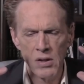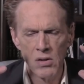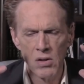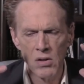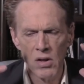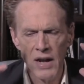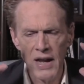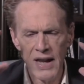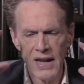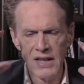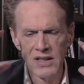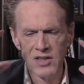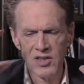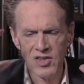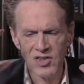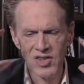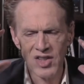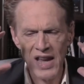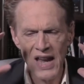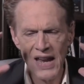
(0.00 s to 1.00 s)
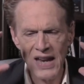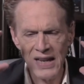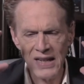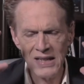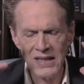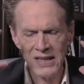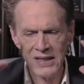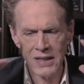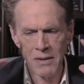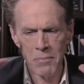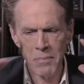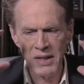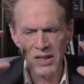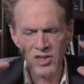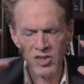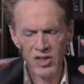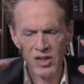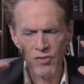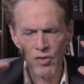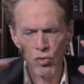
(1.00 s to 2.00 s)
your head sane in the
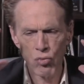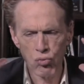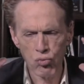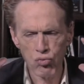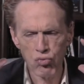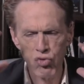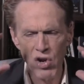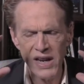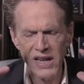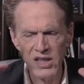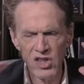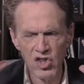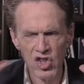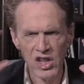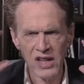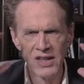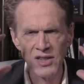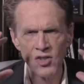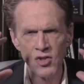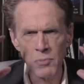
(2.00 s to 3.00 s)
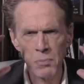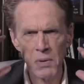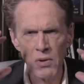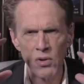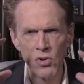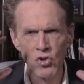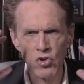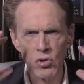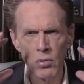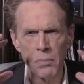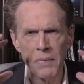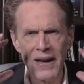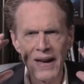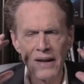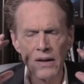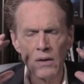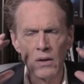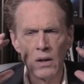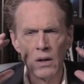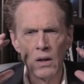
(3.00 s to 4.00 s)
midst of a raging spiritual
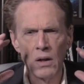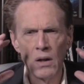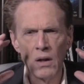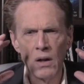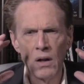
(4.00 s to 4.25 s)
battle.